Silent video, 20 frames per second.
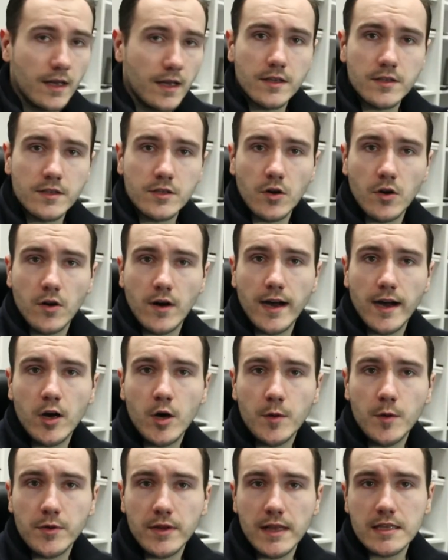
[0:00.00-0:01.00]
So I
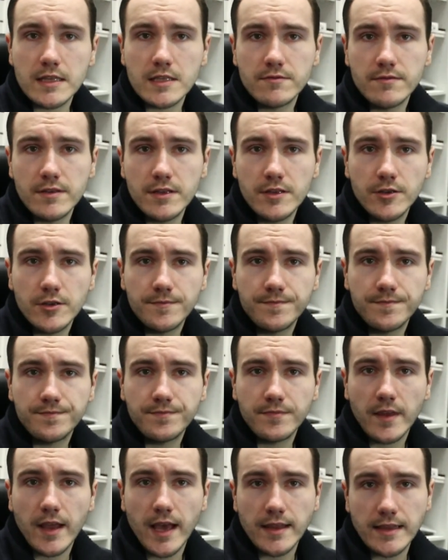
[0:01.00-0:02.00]
hope you like this video,
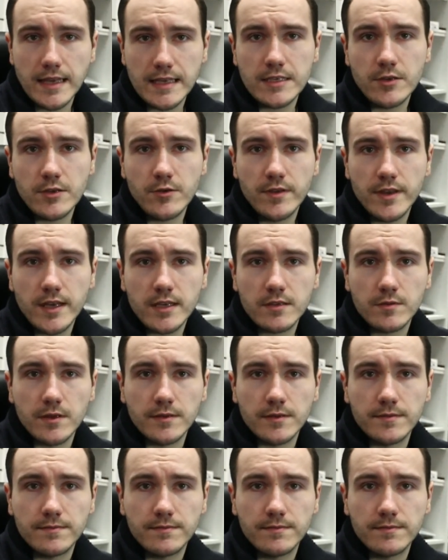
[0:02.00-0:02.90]
and I see you in the next one.